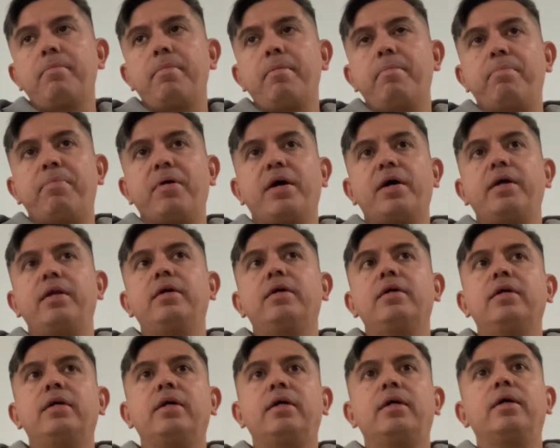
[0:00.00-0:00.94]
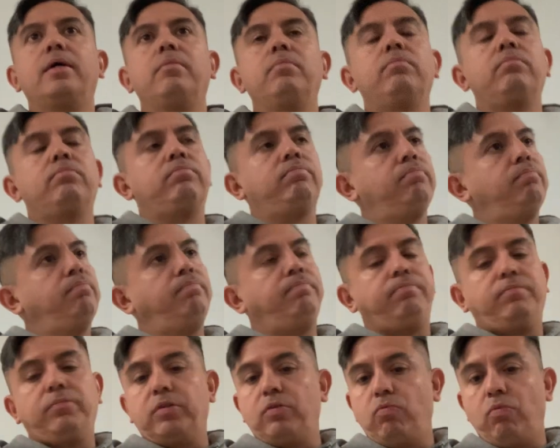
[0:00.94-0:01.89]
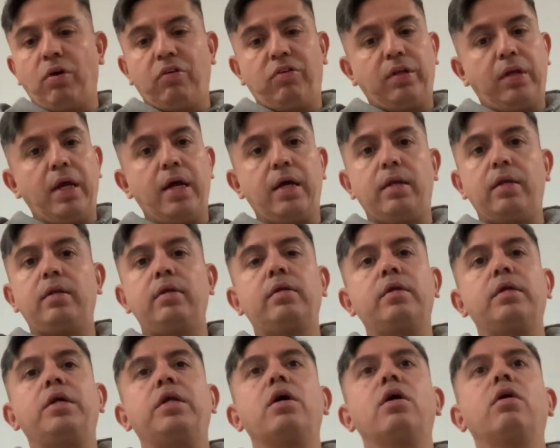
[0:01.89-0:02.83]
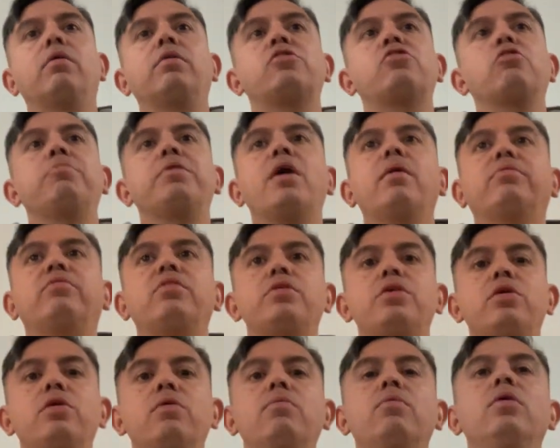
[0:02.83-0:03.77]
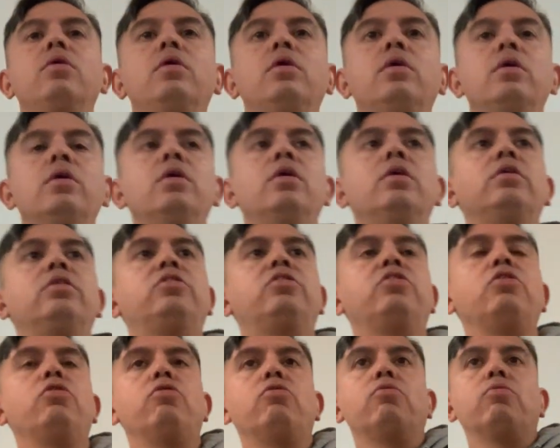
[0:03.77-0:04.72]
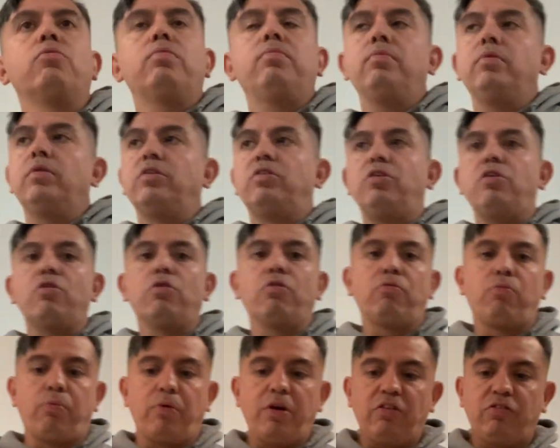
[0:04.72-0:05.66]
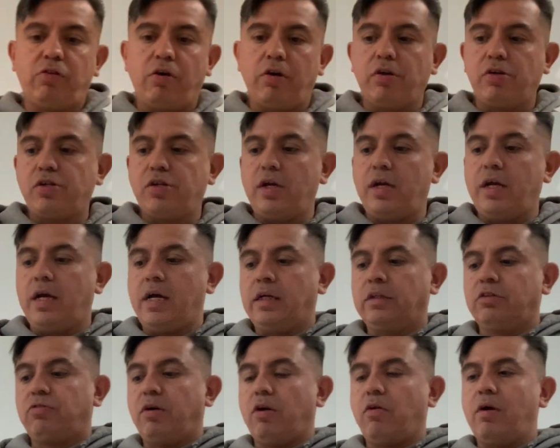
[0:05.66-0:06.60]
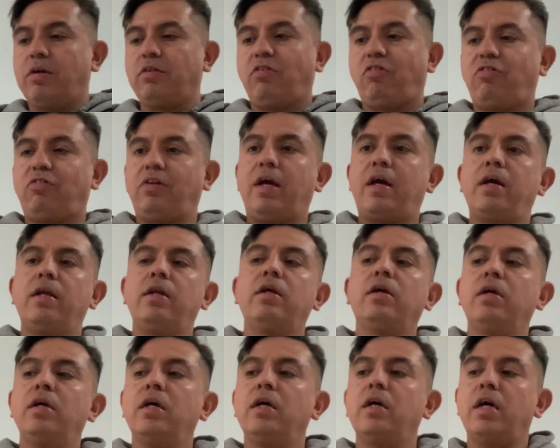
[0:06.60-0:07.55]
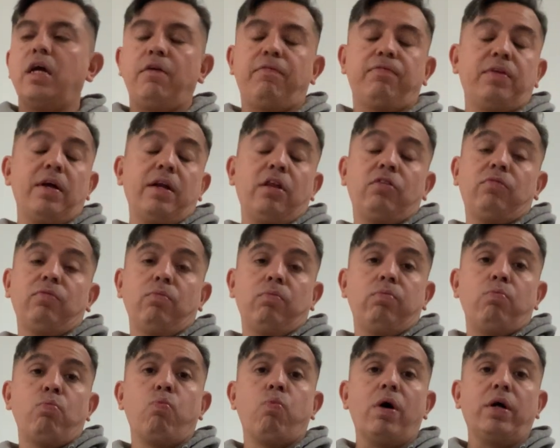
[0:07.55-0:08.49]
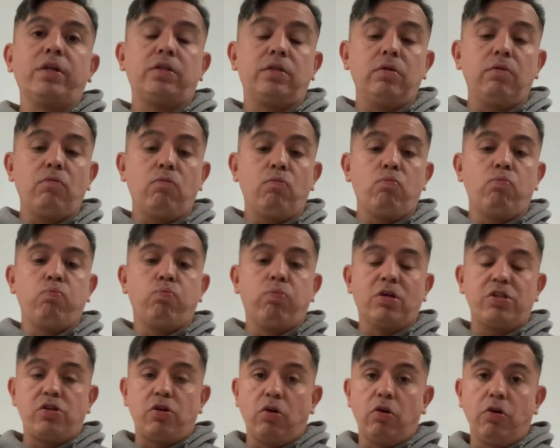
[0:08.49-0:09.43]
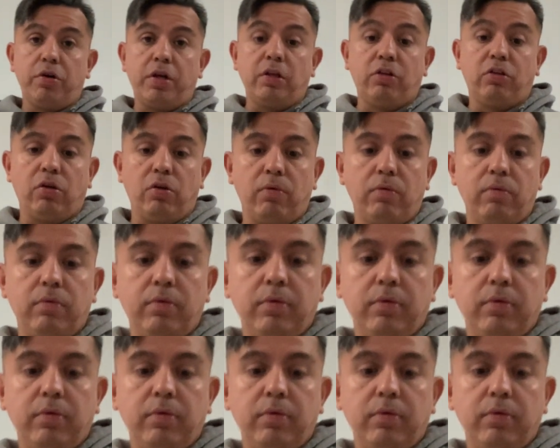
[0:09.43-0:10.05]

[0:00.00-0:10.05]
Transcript: But once again, it should be up to you to do your research and try to understand if that is what you're looking to.